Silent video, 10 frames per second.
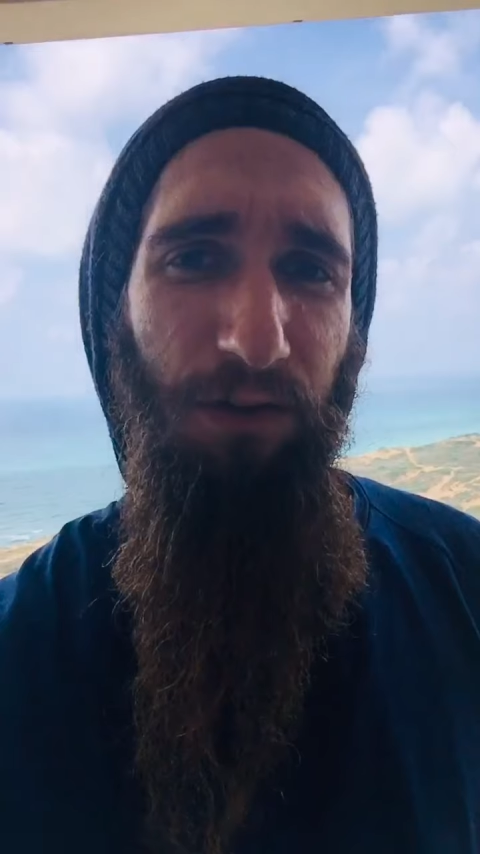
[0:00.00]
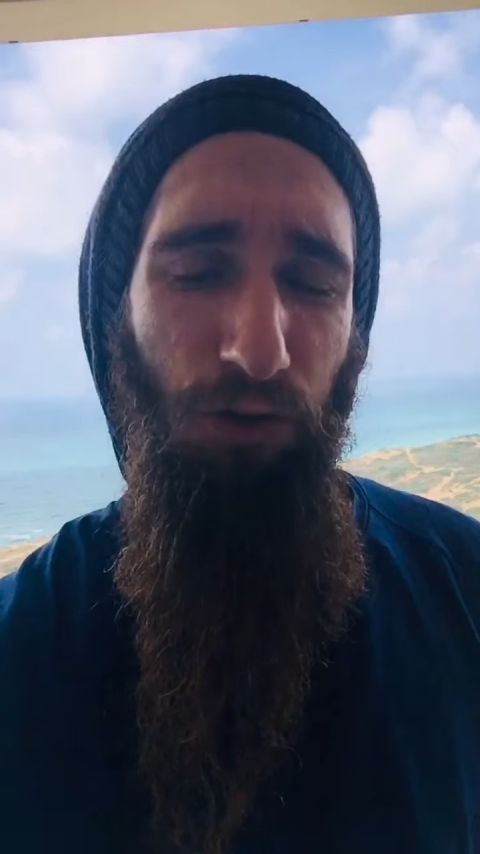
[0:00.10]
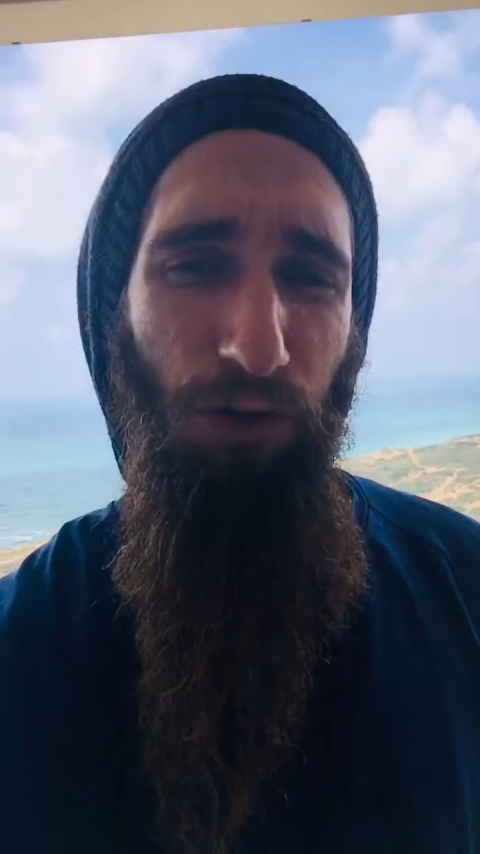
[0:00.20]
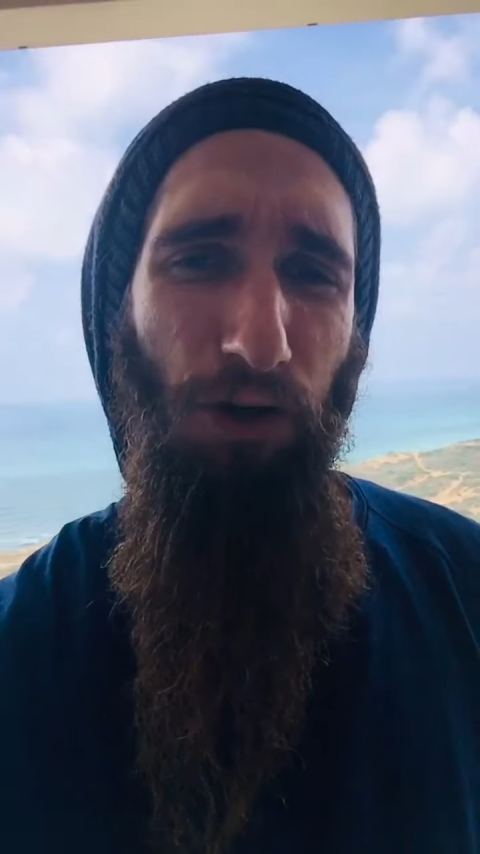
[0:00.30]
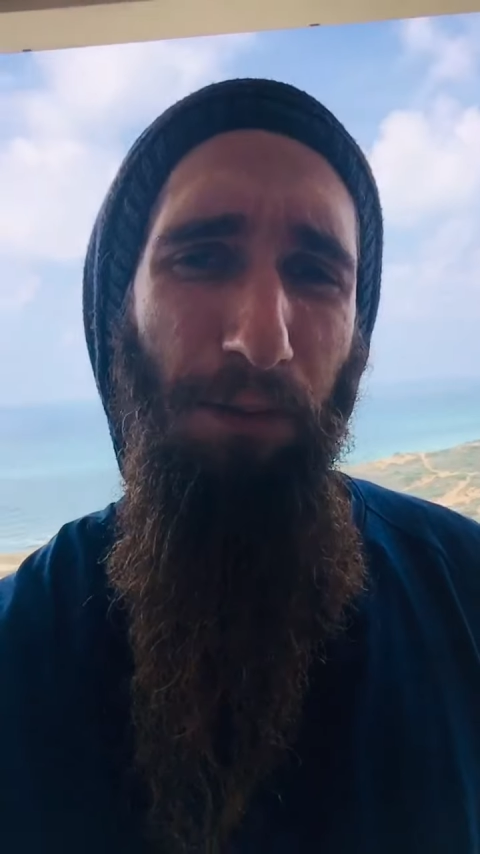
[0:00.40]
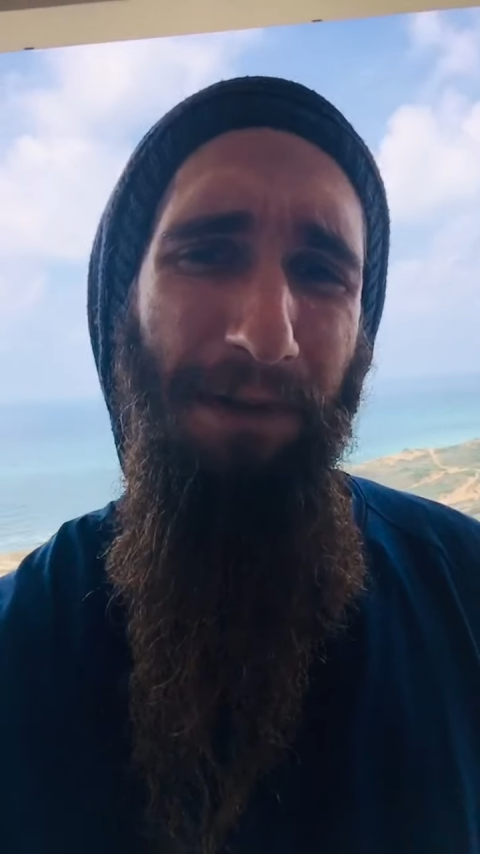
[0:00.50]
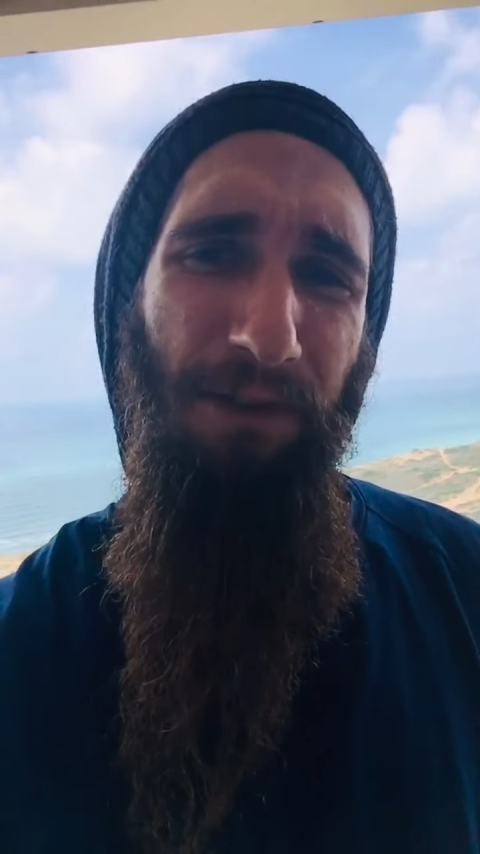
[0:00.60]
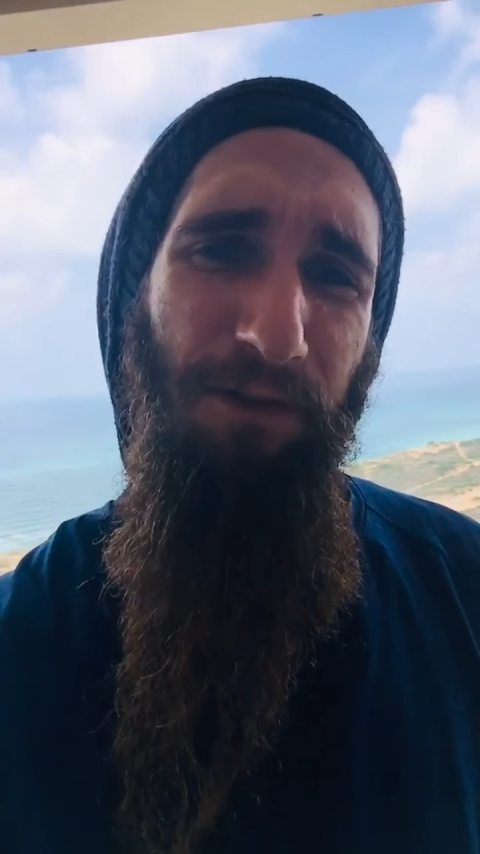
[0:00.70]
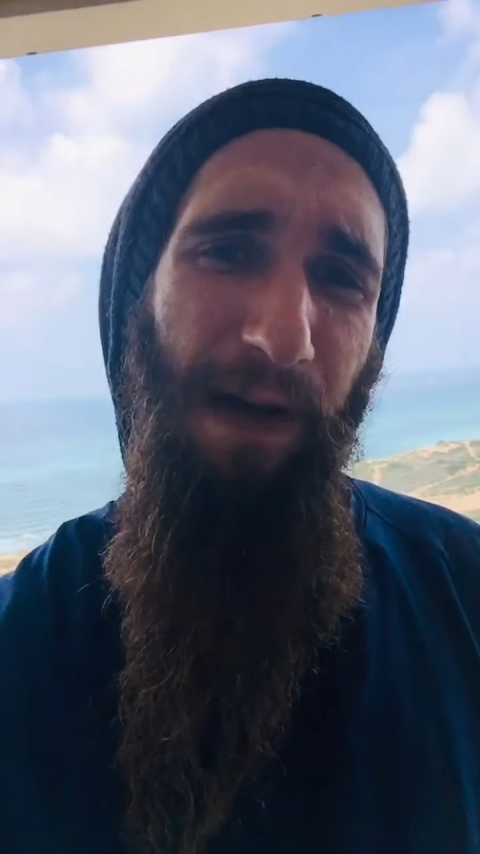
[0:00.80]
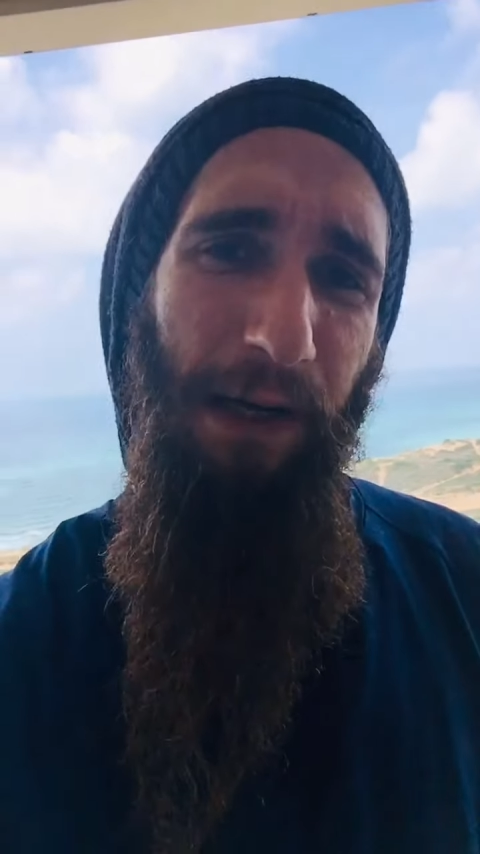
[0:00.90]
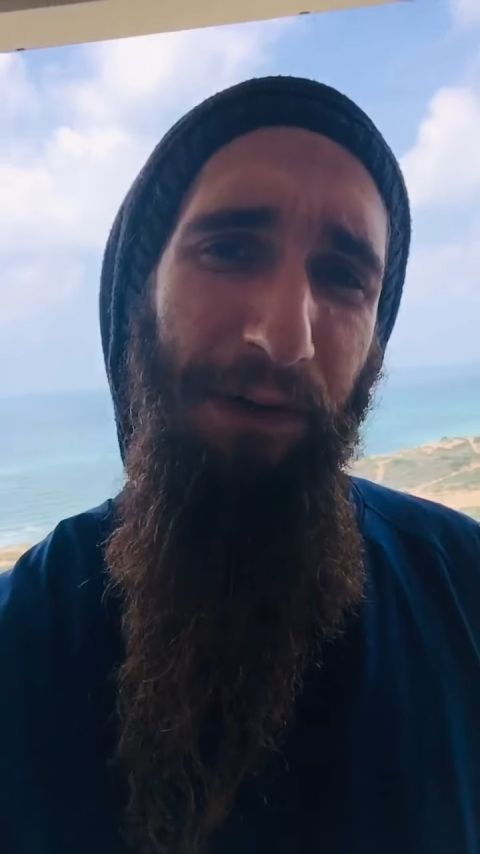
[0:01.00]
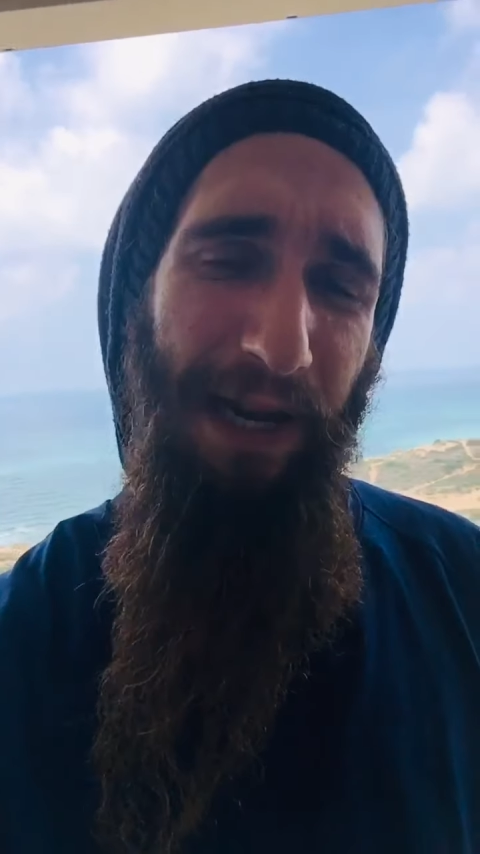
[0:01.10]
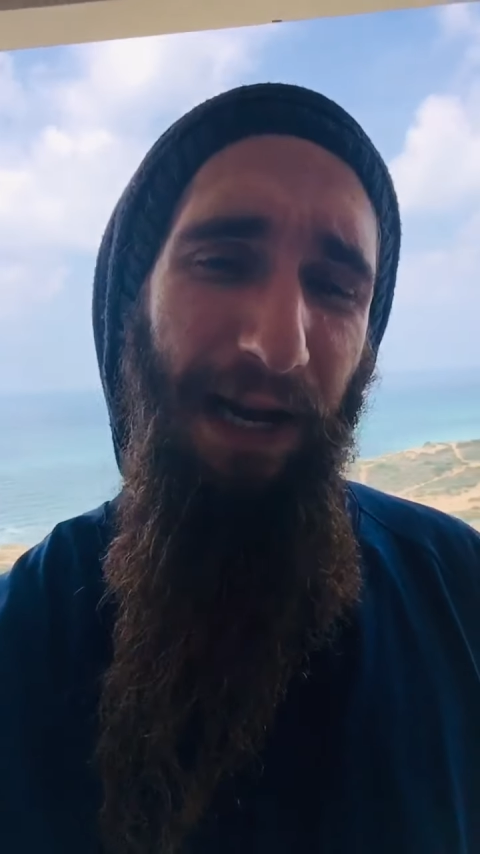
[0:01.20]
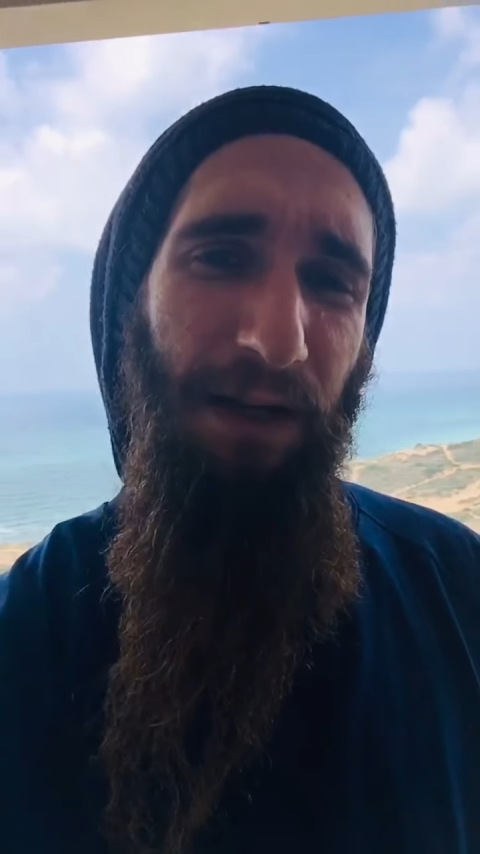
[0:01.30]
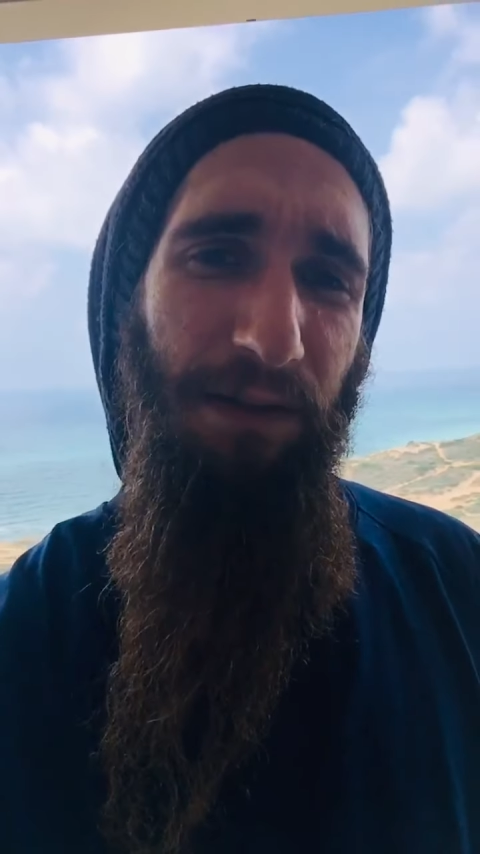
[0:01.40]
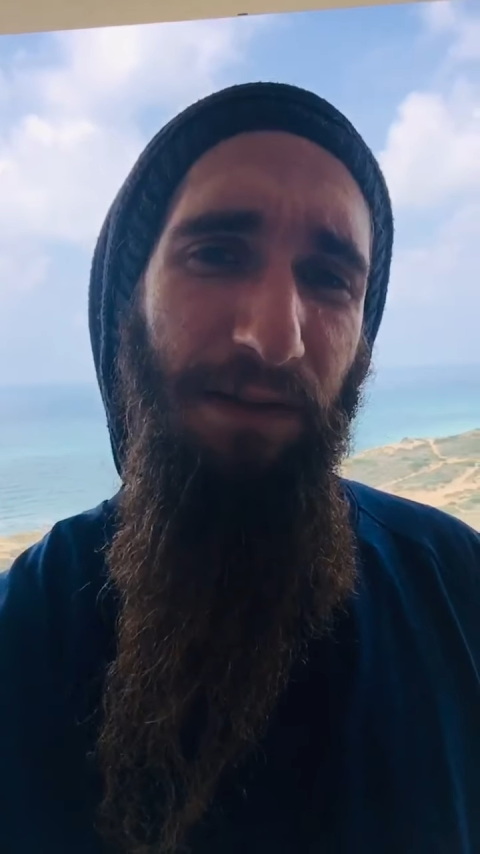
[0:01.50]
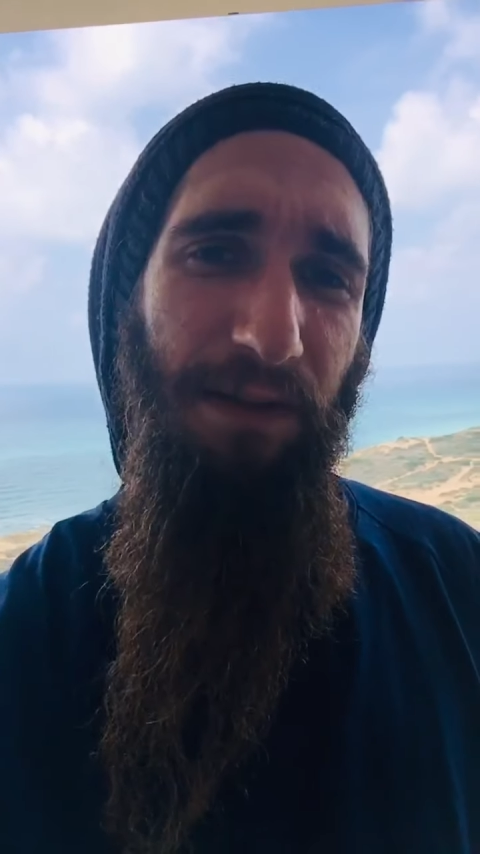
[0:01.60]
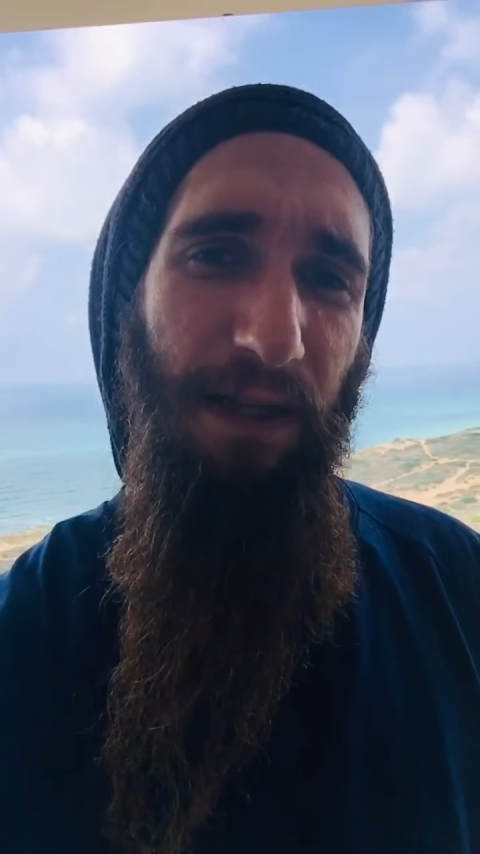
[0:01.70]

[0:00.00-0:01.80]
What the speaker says: Chernobyler found out